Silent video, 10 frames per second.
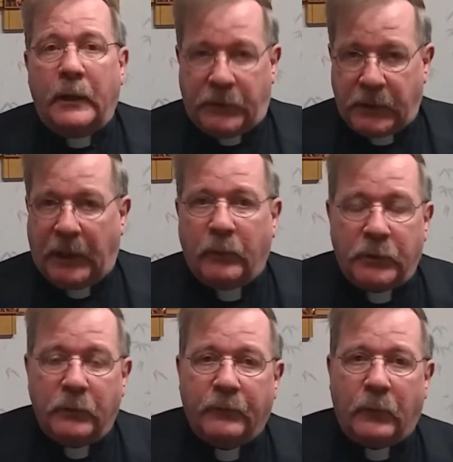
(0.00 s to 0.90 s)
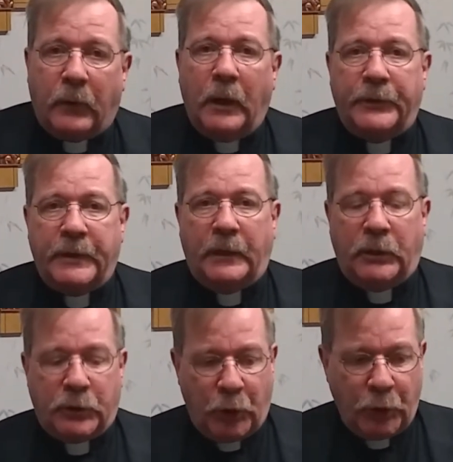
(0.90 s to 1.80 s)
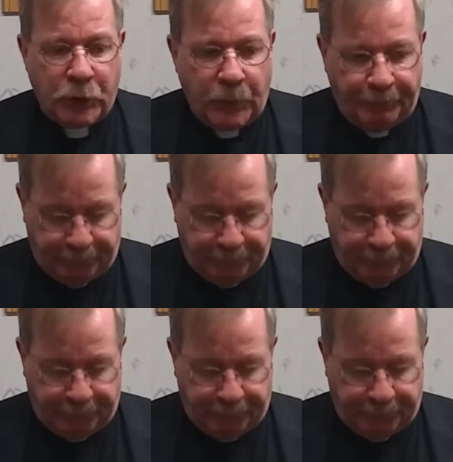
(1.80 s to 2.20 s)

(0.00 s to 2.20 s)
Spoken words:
just like we do for attending church.